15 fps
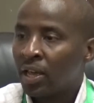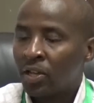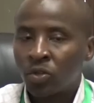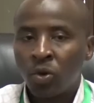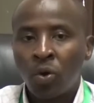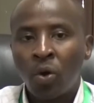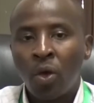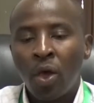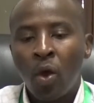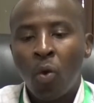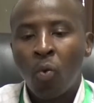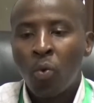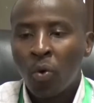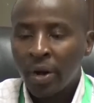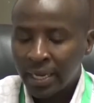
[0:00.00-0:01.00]
So
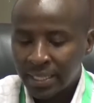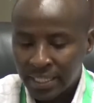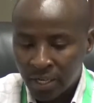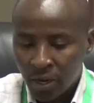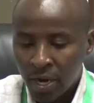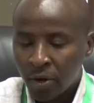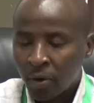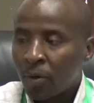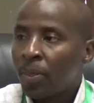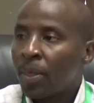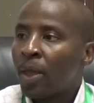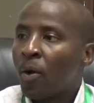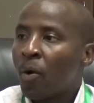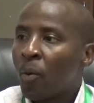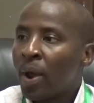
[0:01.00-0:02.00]
we want a scenario
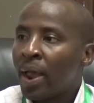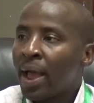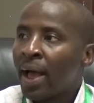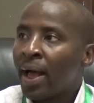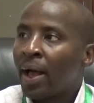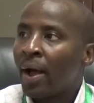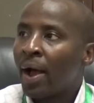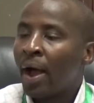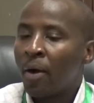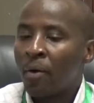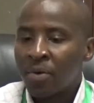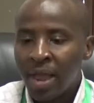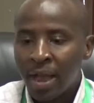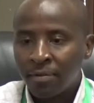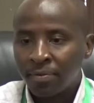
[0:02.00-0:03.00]
where
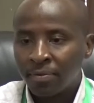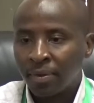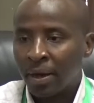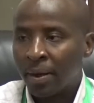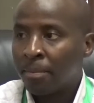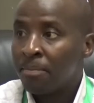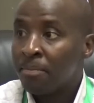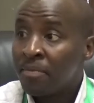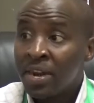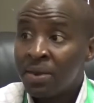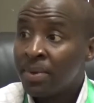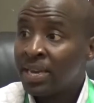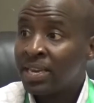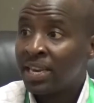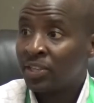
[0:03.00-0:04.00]
we have very
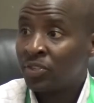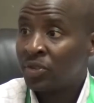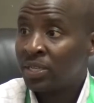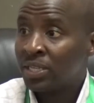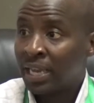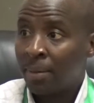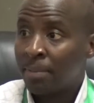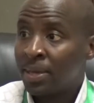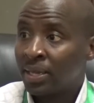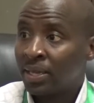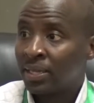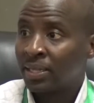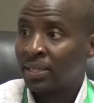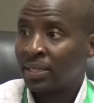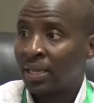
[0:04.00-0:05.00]
many industries coming,
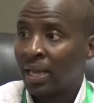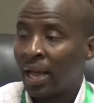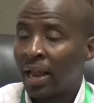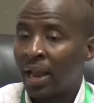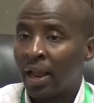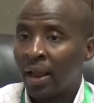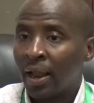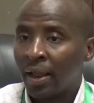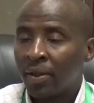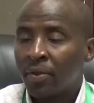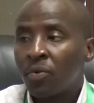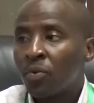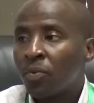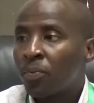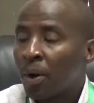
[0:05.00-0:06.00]

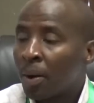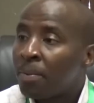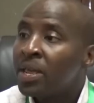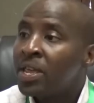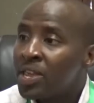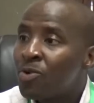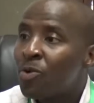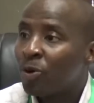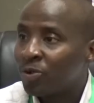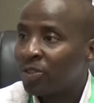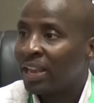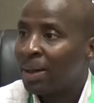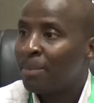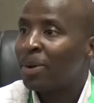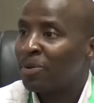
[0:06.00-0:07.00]
probably equal to
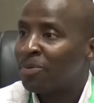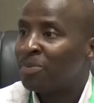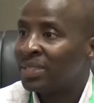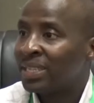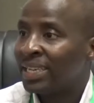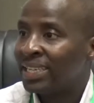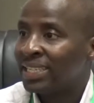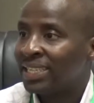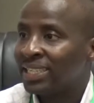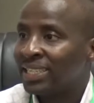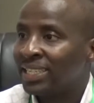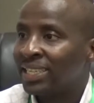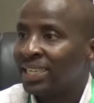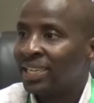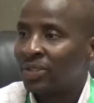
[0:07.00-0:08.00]
the number of
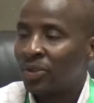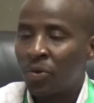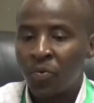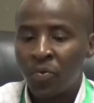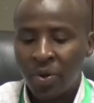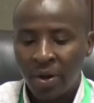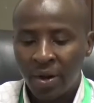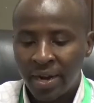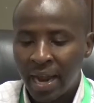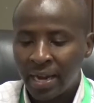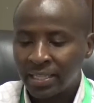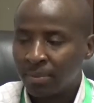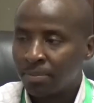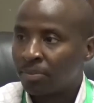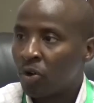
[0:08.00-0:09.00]
presentations. So we'll run
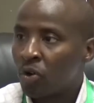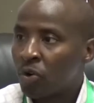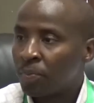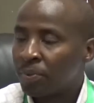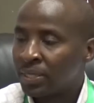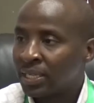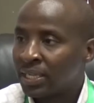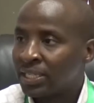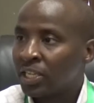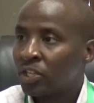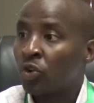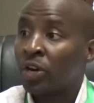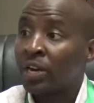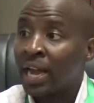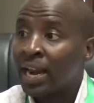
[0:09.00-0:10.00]
some oral presentations
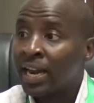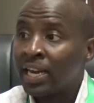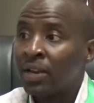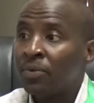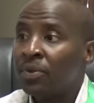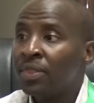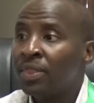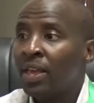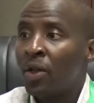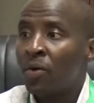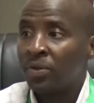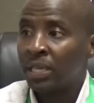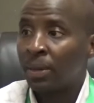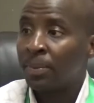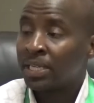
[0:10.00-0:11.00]
concurrently
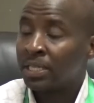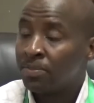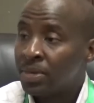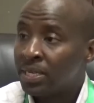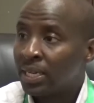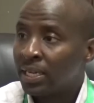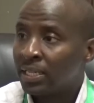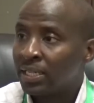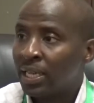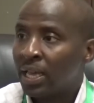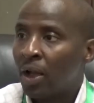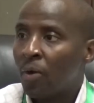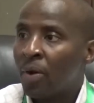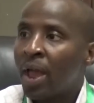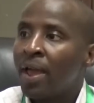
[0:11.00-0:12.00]
with some exhibitions
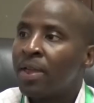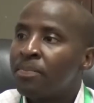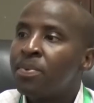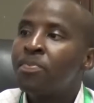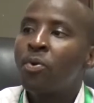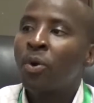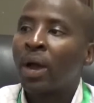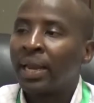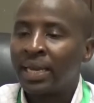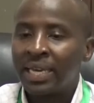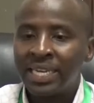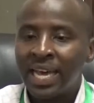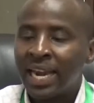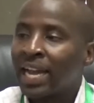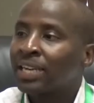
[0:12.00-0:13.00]
where people can
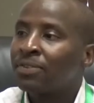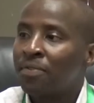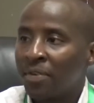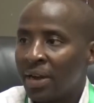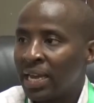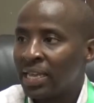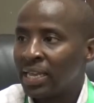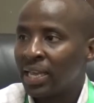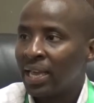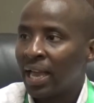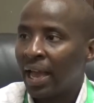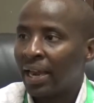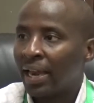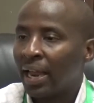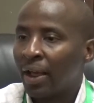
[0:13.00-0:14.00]
interact freely,
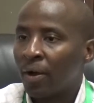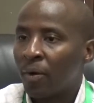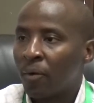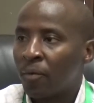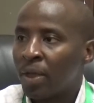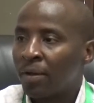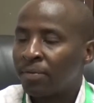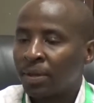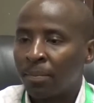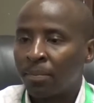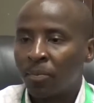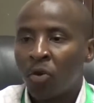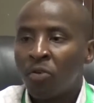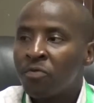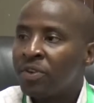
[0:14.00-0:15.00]
and we have
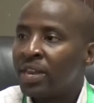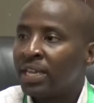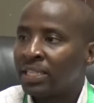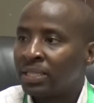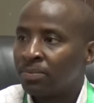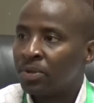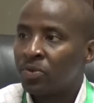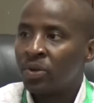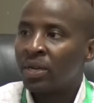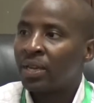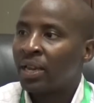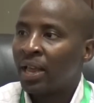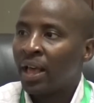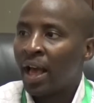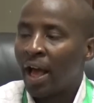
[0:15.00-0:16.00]
some confidence
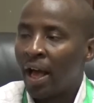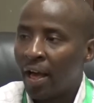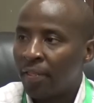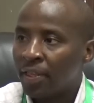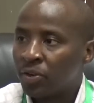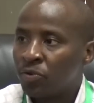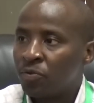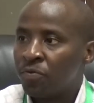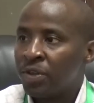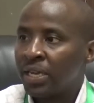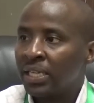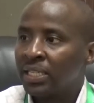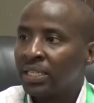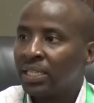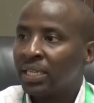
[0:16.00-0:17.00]
between the two
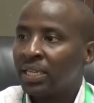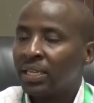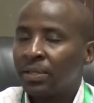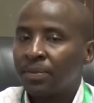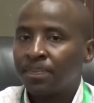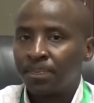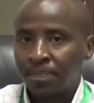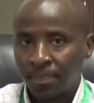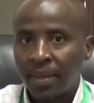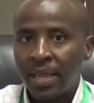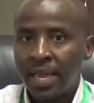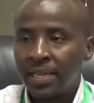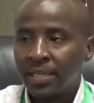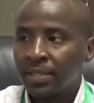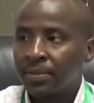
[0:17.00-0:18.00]
fields. Yes.